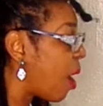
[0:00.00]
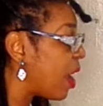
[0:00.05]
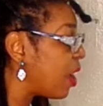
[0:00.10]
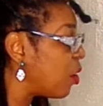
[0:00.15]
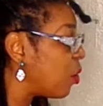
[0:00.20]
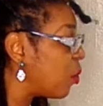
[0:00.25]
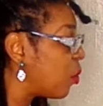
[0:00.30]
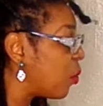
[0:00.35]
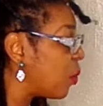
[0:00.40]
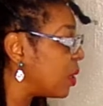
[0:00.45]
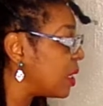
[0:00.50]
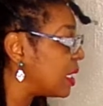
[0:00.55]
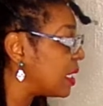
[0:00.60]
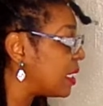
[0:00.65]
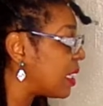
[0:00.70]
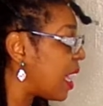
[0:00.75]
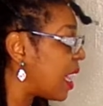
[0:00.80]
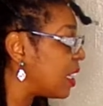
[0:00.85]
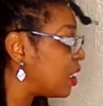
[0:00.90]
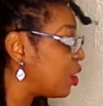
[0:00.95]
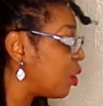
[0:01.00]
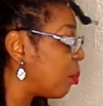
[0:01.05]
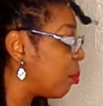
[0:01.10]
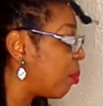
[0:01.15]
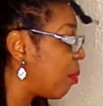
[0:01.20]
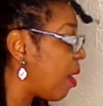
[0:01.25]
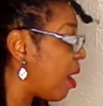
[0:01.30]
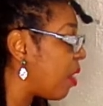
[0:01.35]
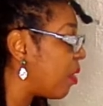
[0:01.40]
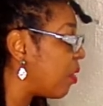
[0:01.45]
criticize your
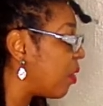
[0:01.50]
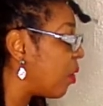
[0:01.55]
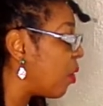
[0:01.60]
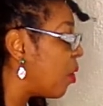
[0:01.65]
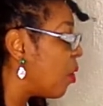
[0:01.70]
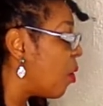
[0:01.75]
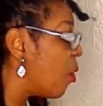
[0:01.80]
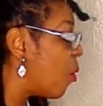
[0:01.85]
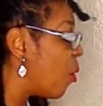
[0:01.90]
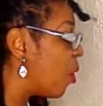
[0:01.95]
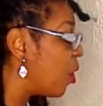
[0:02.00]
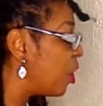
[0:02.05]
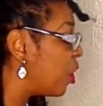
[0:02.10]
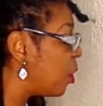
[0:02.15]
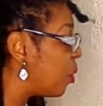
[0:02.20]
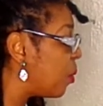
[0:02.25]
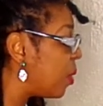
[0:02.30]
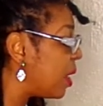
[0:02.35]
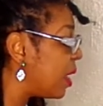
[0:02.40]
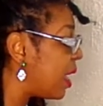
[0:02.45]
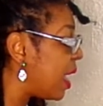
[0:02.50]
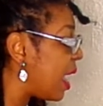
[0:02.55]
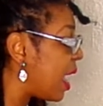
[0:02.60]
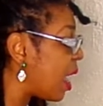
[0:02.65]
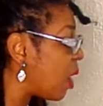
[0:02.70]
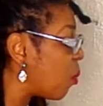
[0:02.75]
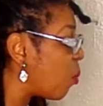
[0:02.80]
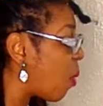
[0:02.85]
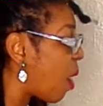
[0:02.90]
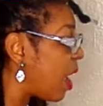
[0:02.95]
brother, or you
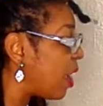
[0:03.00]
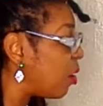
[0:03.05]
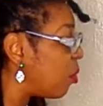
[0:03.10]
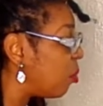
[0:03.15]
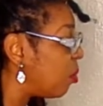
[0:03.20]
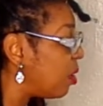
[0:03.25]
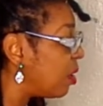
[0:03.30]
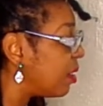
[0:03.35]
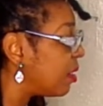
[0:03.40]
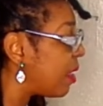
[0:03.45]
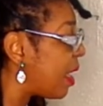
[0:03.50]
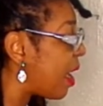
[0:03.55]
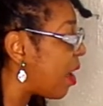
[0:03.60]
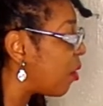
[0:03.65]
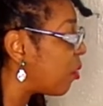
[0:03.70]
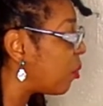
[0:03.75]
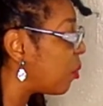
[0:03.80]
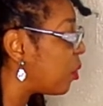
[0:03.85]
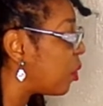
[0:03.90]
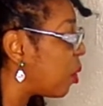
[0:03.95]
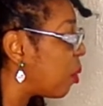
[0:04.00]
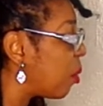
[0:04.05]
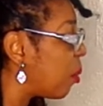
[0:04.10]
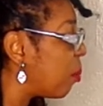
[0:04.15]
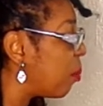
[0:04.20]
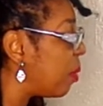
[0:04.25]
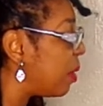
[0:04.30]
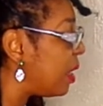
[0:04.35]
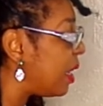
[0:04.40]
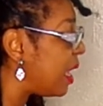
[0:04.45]
again, why you look down on your
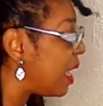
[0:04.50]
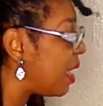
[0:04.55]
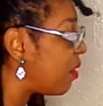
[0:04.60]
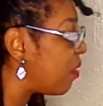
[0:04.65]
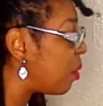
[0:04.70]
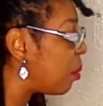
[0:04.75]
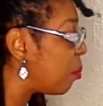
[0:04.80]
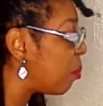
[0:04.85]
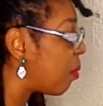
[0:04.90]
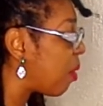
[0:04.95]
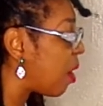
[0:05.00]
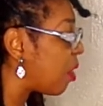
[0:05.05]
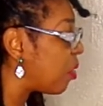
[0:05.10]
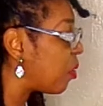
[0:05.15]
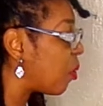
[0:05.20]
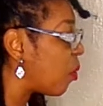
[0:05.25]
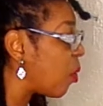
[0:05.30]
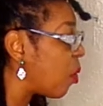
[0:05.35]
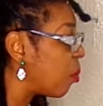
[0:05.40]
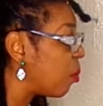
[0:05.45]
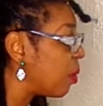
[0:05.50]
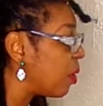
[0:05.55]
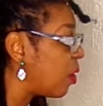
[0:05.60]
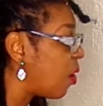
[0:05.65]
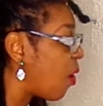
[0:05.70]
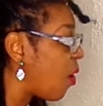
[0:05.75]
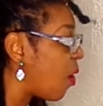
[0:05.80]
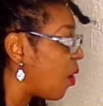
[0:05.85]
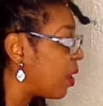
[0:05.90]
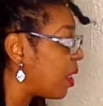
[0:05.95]
believing brother or
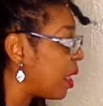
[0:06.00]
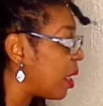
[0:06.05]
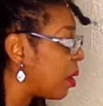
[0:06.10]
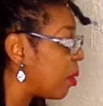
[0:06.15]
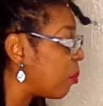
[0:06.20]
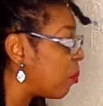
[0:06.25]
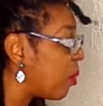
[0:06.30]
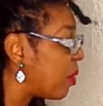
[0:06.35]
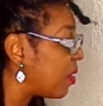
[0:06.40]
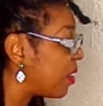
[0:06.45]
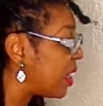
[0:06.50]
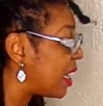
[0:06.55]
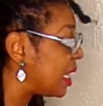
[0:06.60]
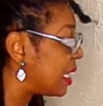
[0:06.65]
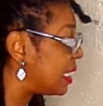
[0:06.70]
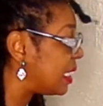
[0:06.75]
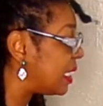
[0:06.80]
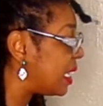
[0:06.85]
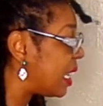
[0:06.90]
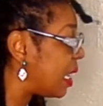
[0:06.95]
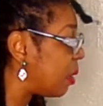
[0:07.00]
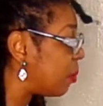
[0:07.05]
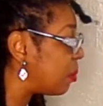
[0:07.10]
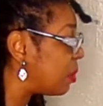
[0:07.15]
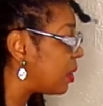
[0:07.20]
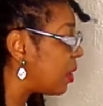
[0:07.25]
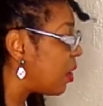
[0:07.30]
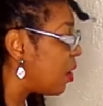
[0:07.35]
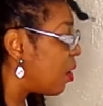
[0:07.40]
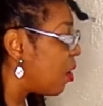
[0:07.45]
regard him with contempt?
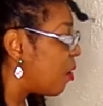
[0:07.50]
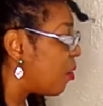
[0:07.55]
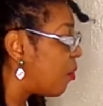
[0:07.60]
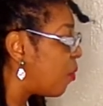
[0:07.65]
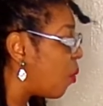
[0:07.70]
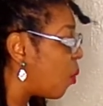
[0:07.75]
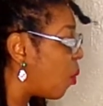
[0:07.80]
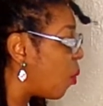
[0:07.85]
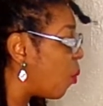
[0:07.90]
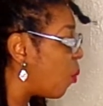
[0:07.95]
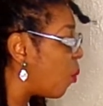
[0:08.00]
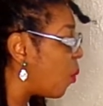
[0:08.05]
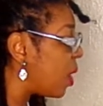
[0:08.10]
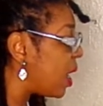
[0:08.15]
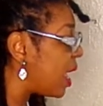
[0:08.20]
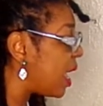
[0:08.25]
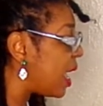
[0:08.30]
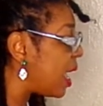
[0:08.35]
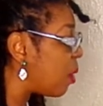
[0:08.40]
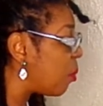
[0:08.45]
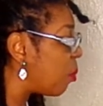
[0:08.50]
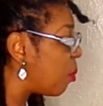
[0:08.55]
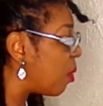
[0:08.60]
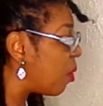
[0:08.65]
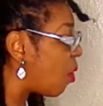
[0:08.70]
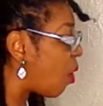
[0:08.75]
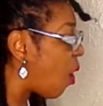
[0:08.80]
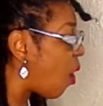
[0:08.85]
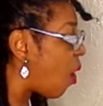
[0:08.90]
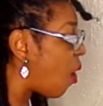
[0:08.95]
For we
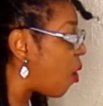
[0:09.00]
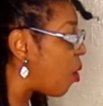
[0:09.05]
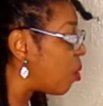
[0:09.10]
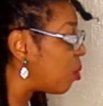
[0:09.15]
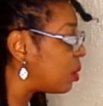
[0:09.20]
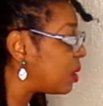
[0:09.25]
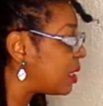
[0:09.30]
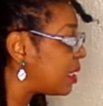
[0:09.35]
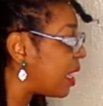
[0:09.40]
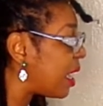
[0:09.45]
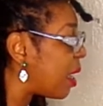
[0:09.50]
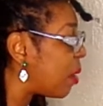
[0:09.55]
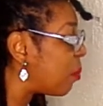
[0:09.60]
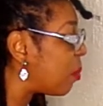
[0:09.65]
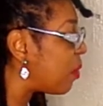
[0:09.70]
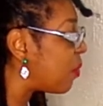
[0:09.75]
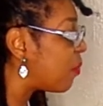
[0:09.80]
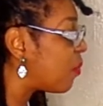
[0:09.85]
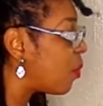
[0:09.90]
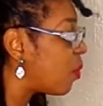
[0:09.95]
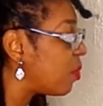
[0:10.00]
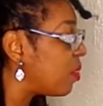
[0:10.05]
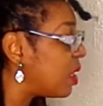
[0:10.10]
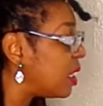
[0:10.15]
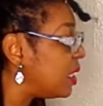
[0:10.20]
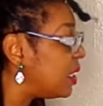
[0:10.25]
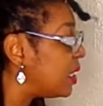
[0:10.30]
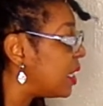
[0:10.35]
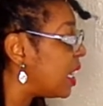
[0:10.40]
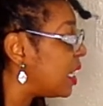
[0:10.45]
will all stand before the
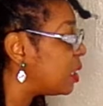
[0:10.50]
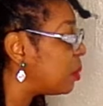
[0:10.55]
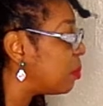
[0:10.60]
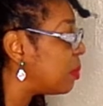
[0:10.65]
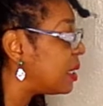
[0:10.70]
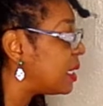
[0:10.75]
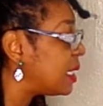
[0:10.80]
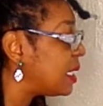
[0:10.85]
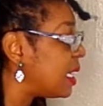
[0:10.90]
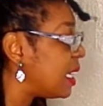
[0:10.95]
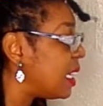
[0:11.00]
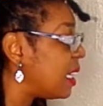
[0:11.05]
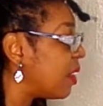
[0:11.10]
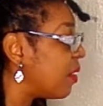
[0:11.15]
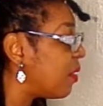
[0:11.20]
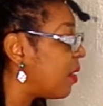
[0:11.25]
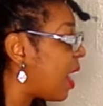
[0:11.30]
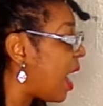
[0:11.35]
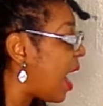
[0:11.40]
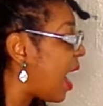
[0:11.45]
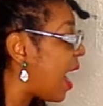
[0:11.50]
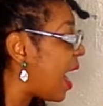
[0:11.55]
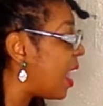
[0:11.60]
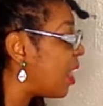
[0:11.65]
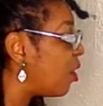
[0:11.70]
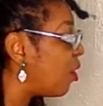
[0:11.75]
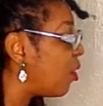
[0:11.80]
judgment seat of God.